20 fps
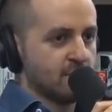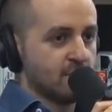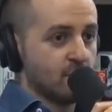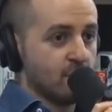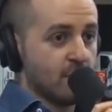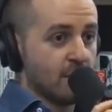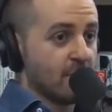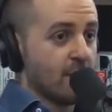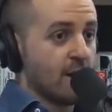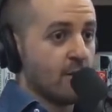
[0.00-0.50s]

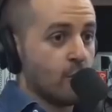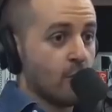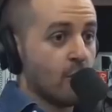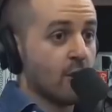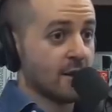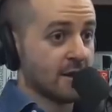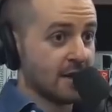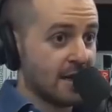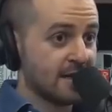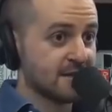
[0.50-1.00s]
where I
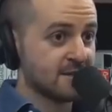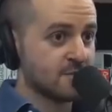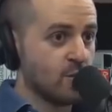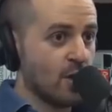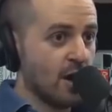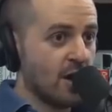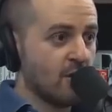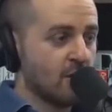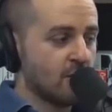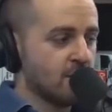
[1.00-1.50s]
work as
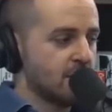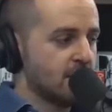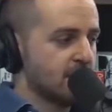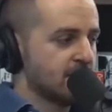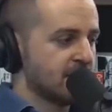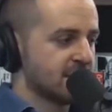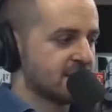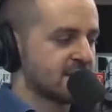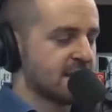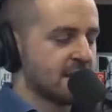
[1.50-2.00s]
well,
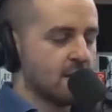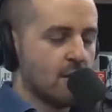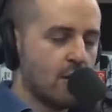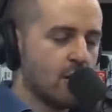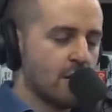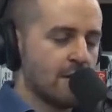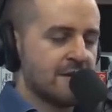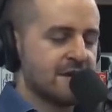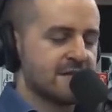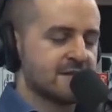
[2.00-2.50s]
they say,
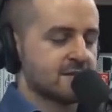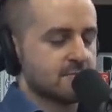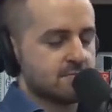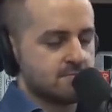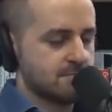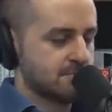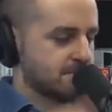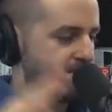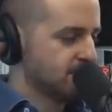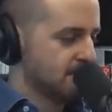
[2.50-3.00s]
oh, this
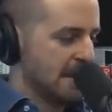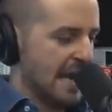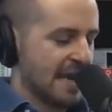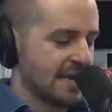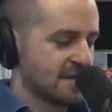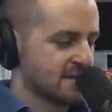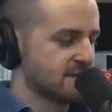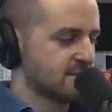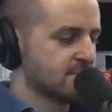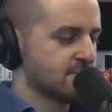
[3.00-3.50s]

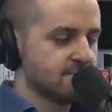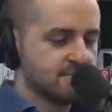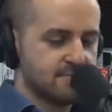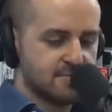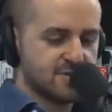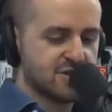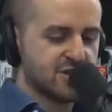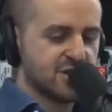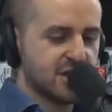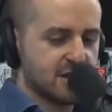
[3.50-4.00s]
X
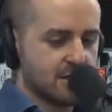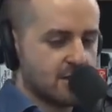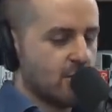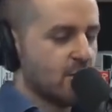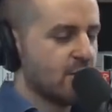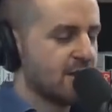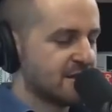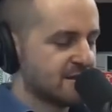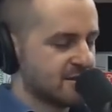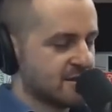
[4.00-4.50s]

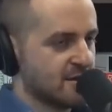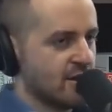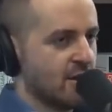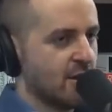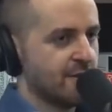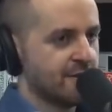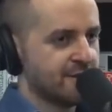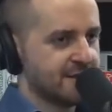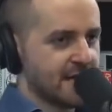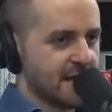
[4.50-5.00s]
shitcoin is going to
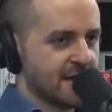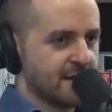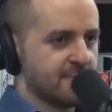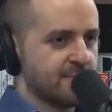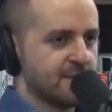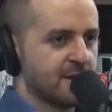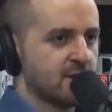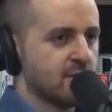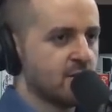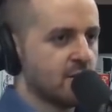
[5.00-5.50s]
overtake
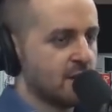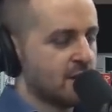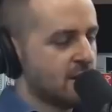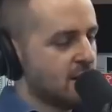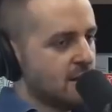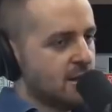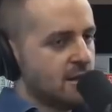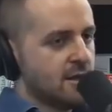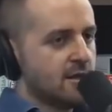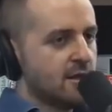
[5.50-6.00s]
Bitcoin.
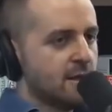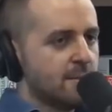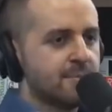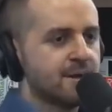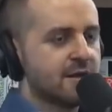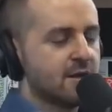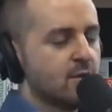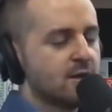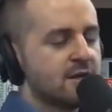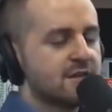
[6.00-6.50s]
No,
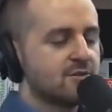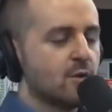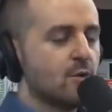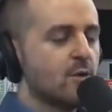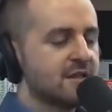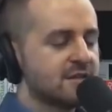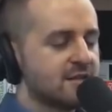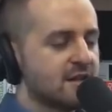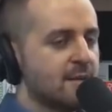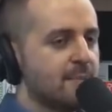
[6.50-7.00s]
Bitcoin is
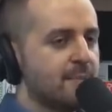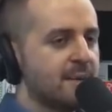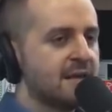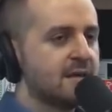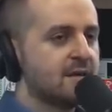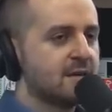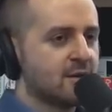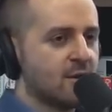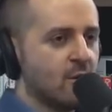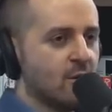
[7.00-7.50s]
always going to be
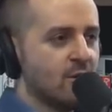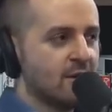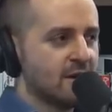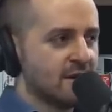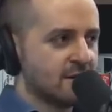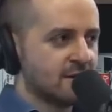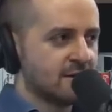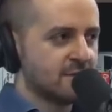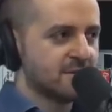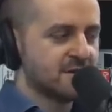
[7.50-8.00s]
the
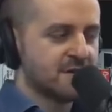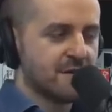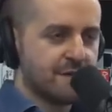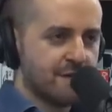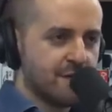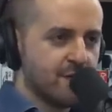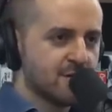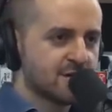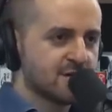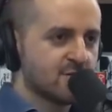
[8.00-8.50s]
coin. It was the
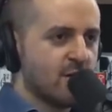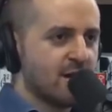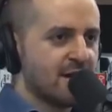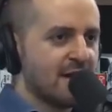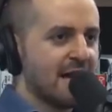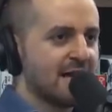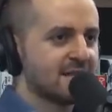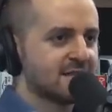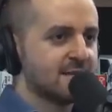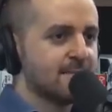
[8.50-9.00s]
first one
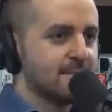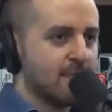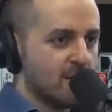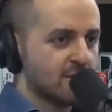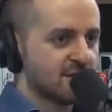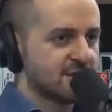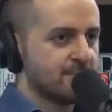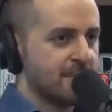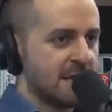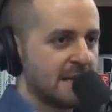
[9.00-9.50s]
that has the
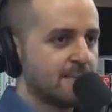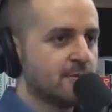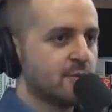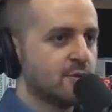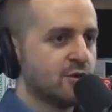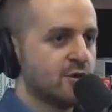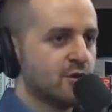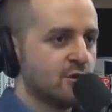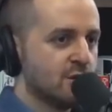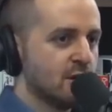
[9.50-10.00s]
most people
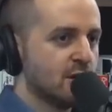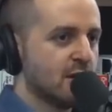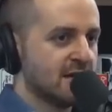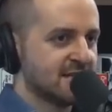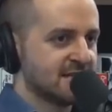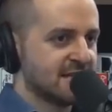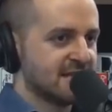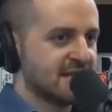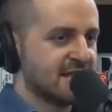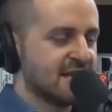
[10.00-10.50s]

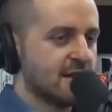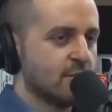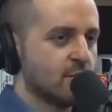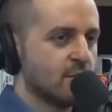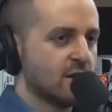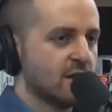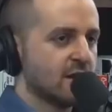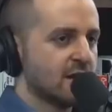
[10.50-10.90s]
utilizing the network.